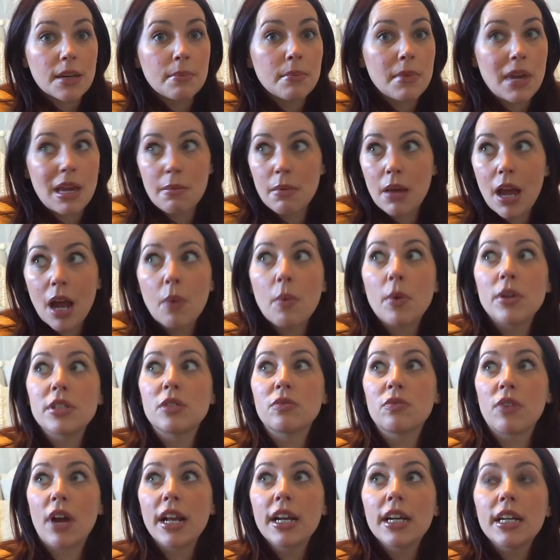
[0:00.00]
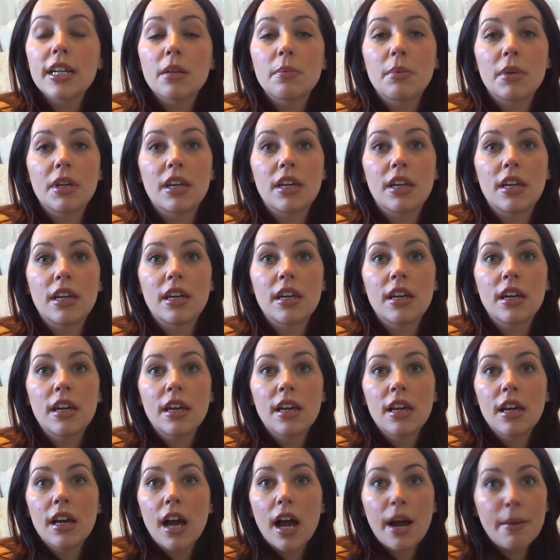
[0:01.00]
Maybe I wasn't ready to be
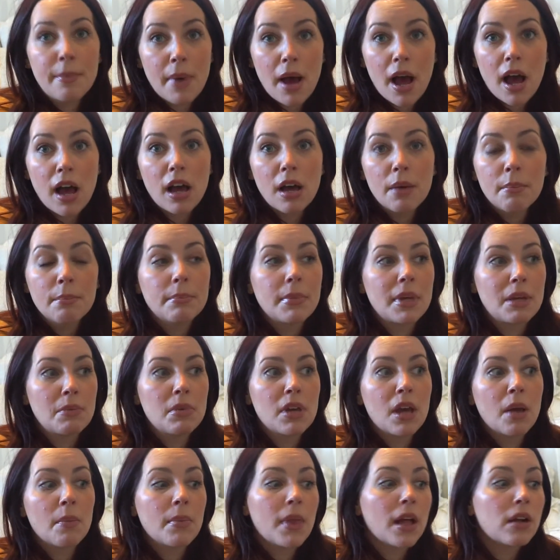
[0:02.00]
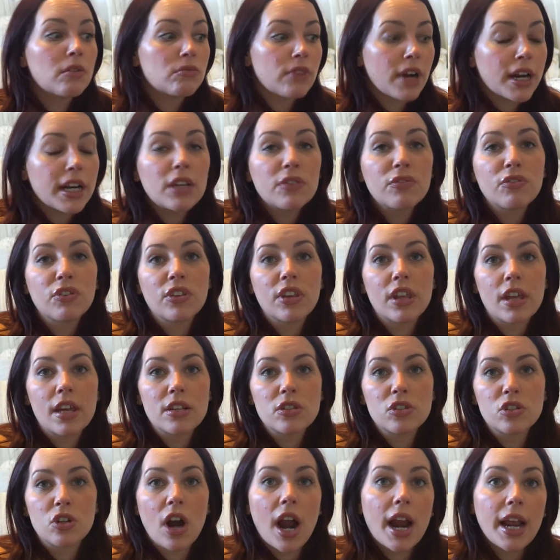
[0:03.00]
a mom. Maybe I'm not ready for
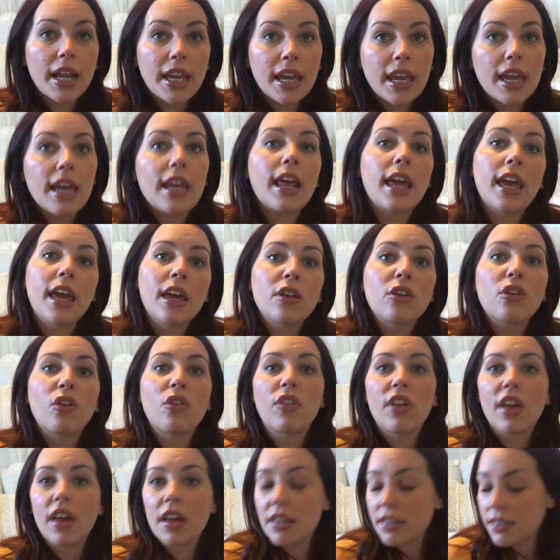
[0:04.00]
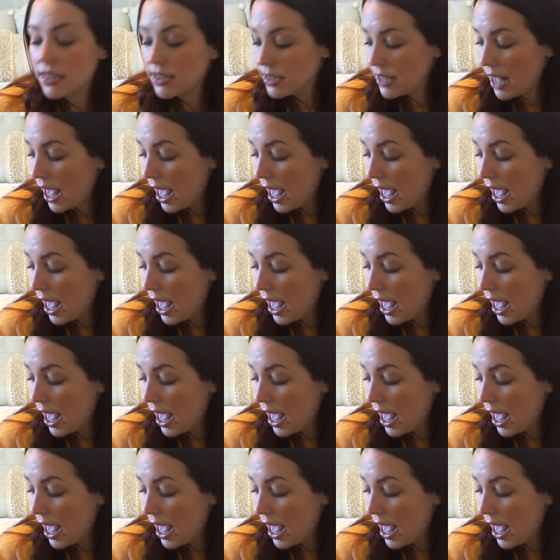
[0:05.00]
this, or I can't handle this.